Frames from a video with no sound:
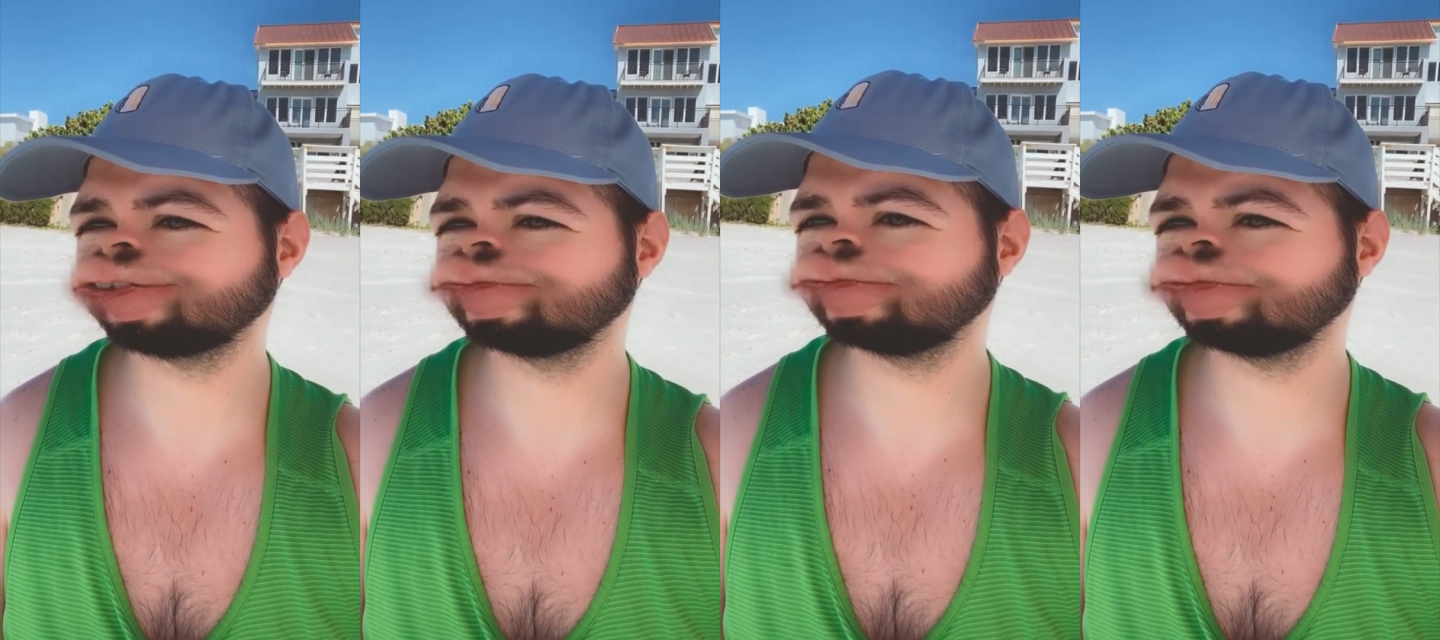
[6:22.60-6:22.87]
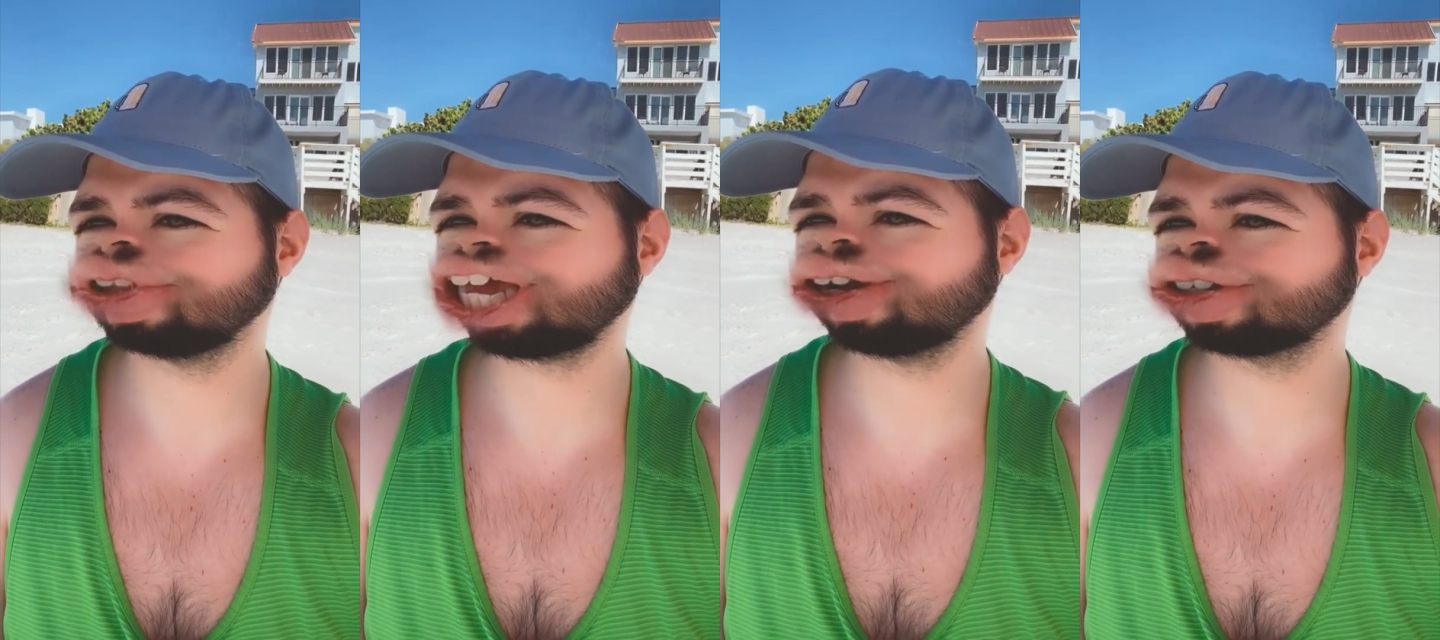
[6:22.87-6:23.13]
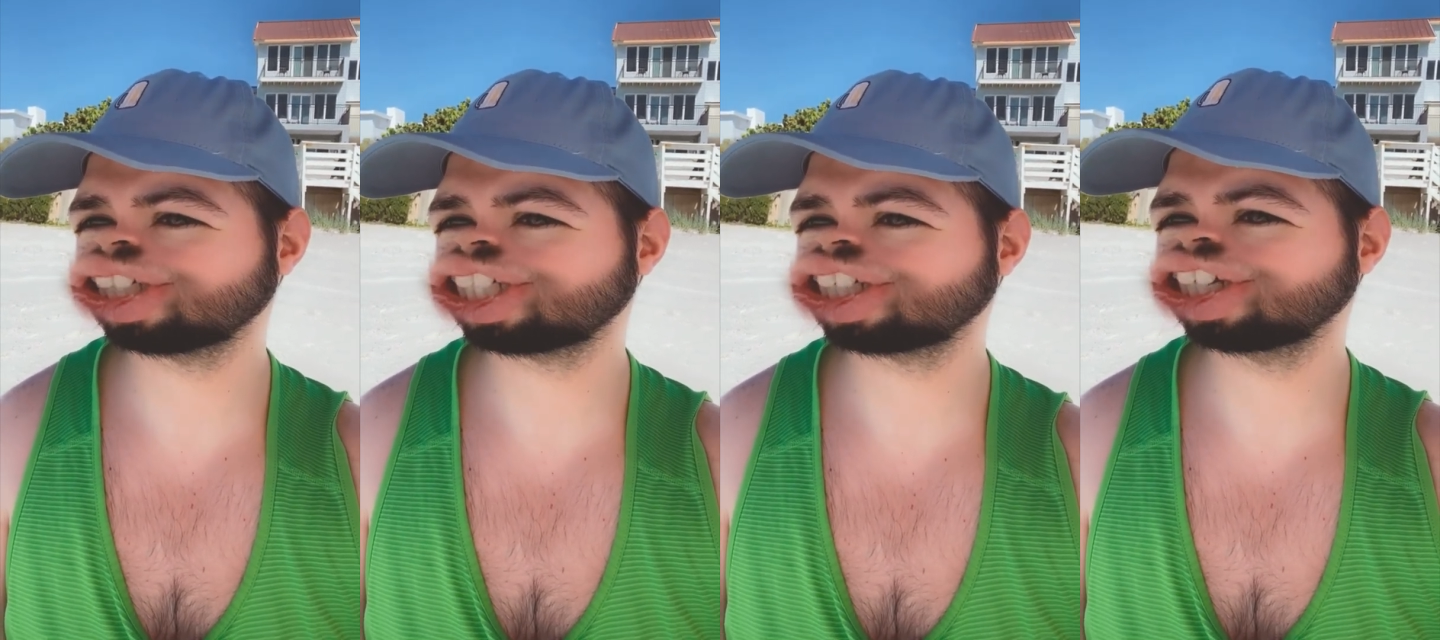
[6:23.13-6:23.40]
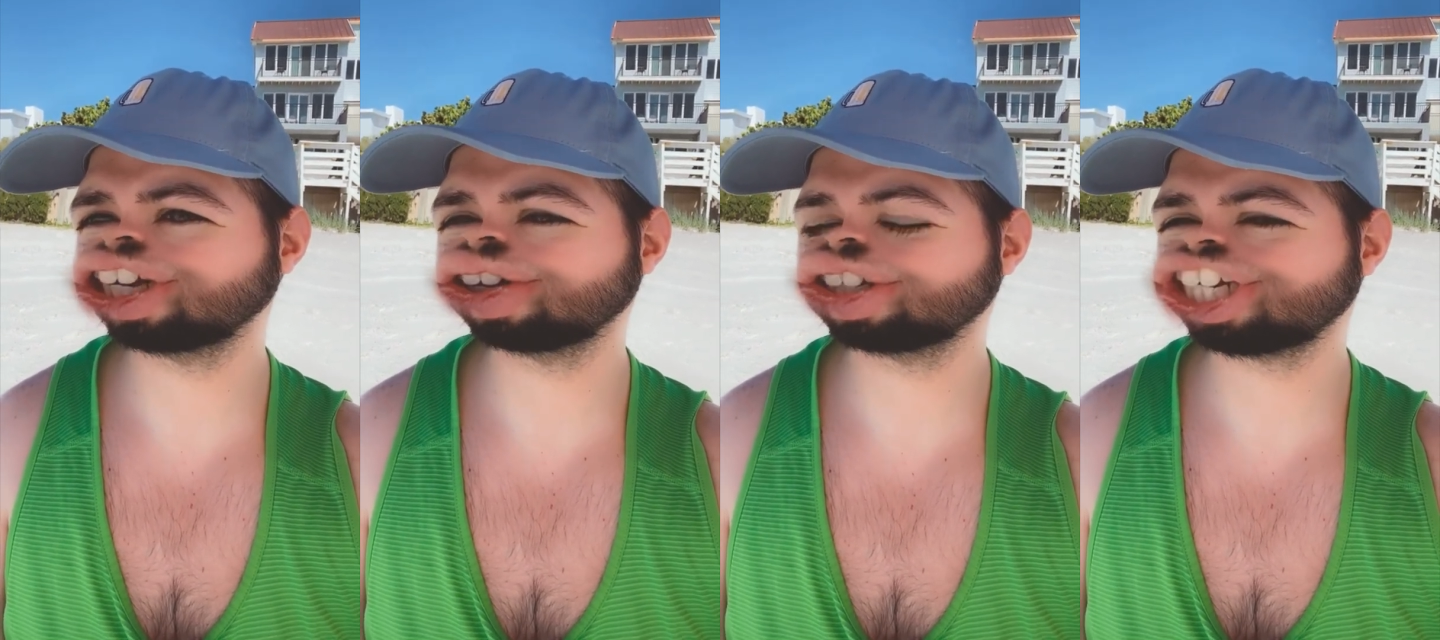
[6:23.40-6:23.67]
That was, you
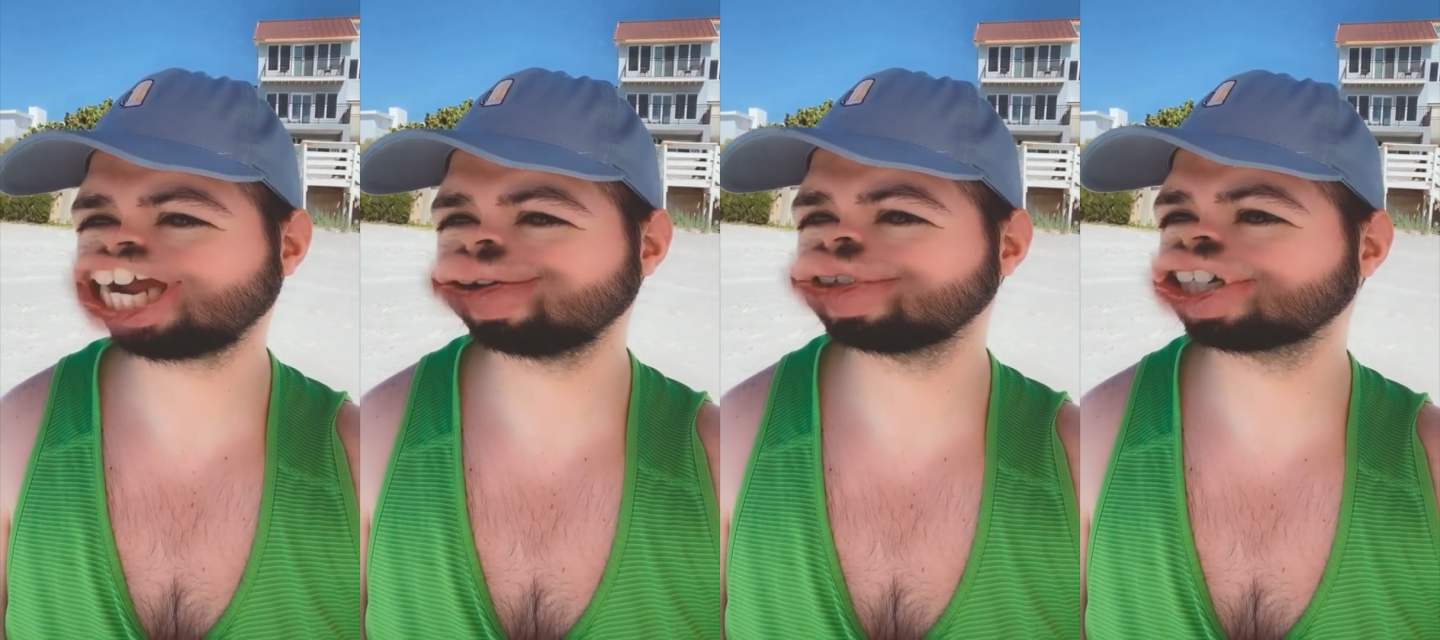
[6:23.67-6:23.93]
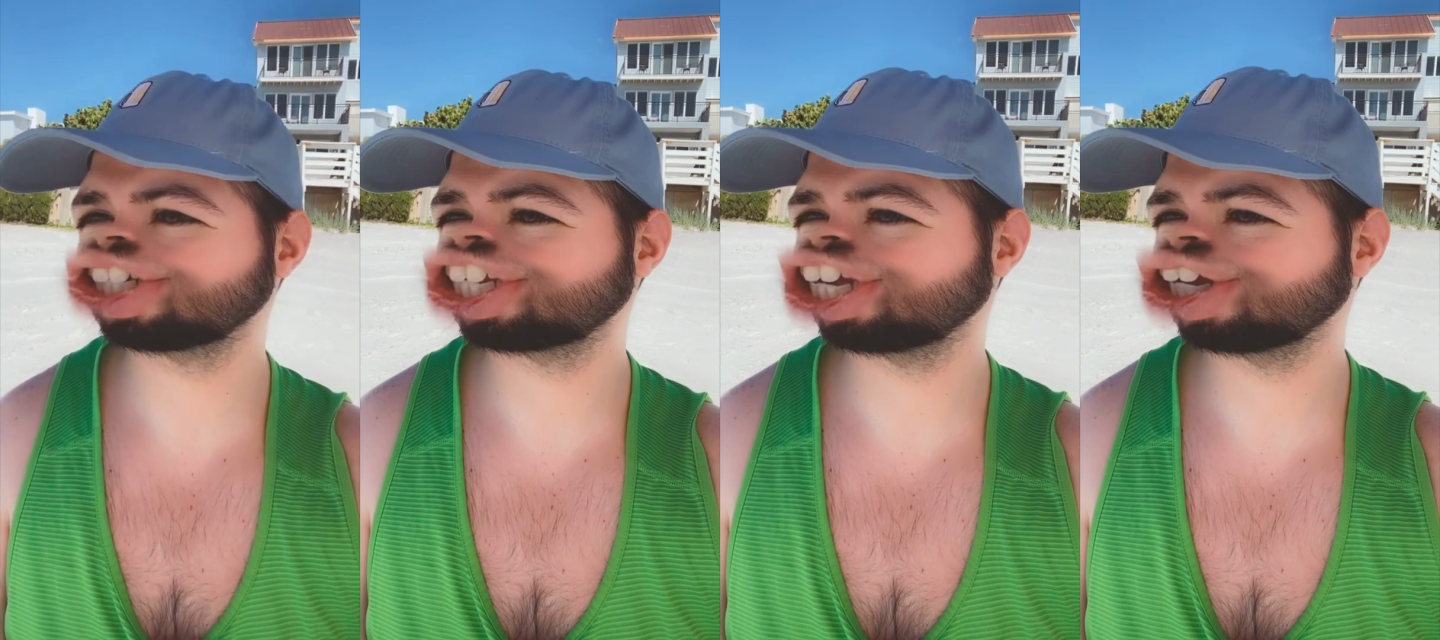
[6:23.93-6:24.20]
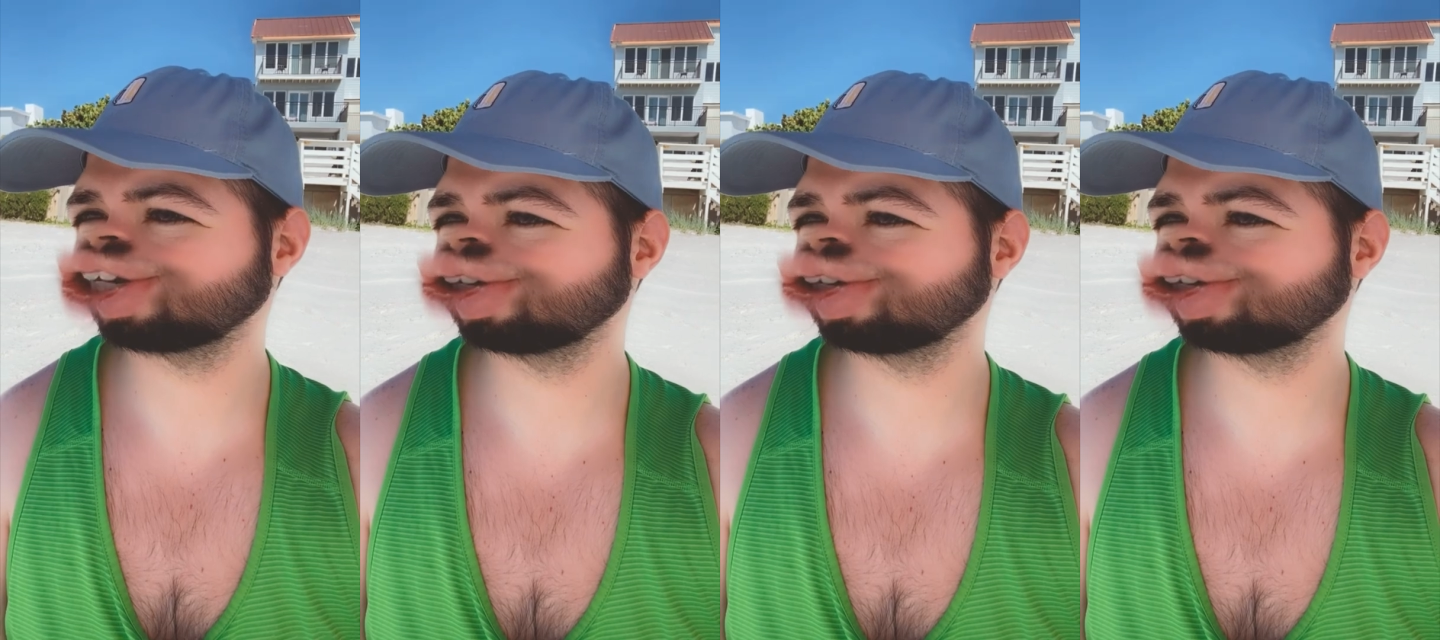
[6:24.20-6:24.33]
know, chapter 2.